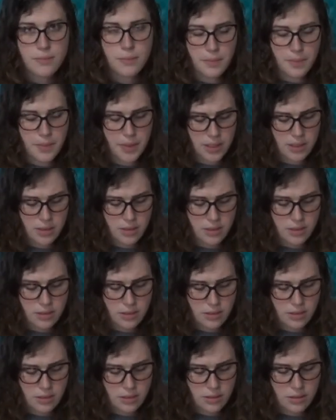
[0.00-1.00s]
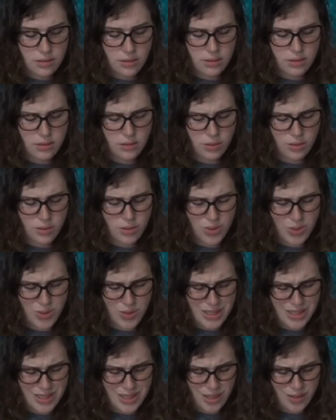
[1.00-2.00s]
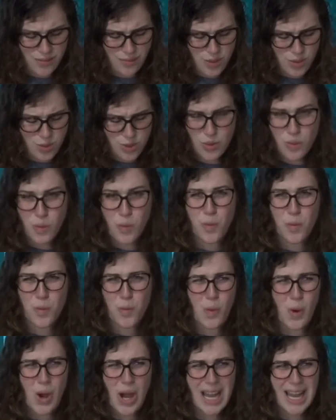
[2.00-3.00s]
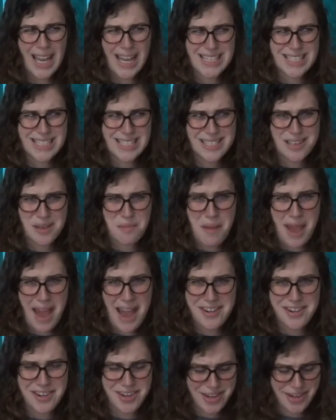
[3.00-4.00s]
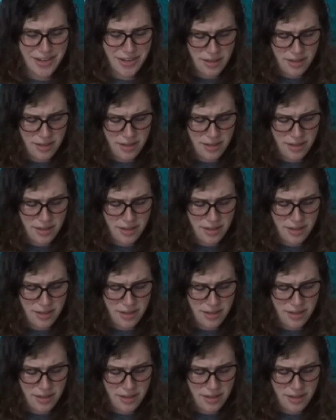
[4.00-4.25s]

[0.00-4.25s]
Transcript: But, Luke squinted in confusion, why does it matter?